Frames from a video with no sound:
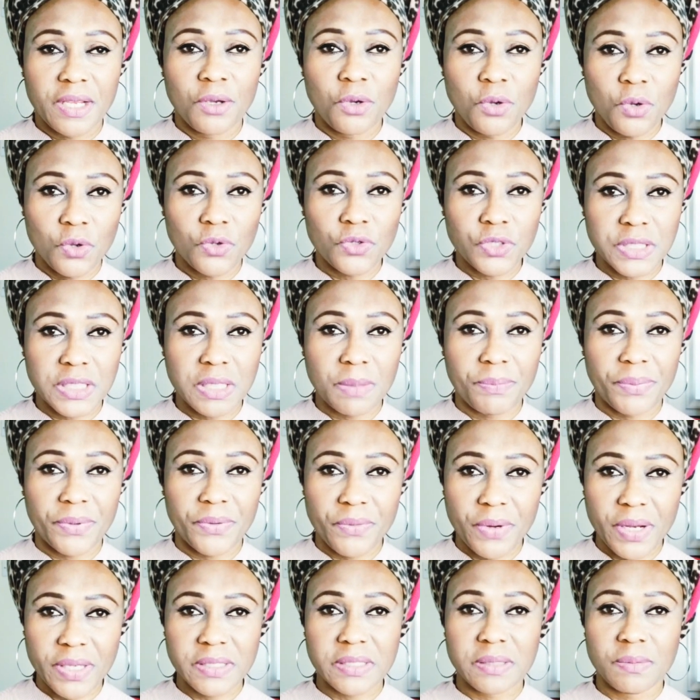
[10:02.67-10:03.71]
a host
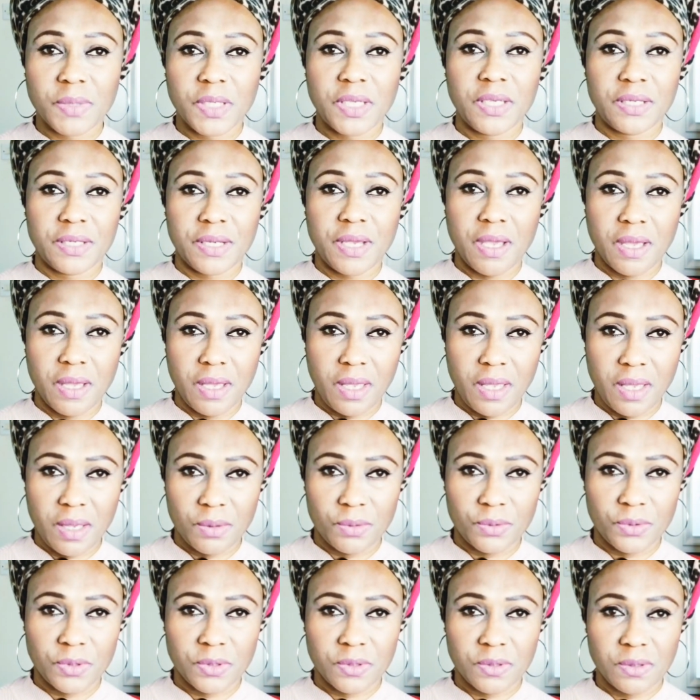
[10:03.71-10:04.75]
embarrassed me in her
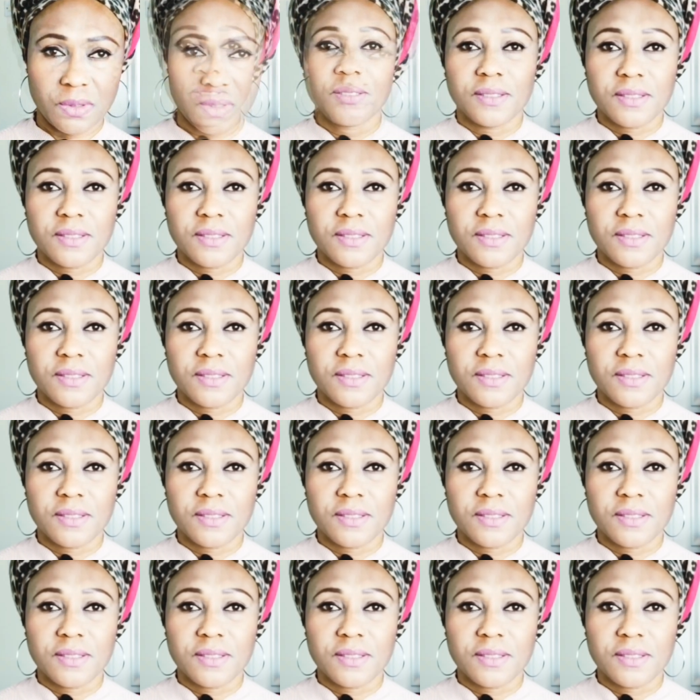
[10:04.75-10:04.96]
house.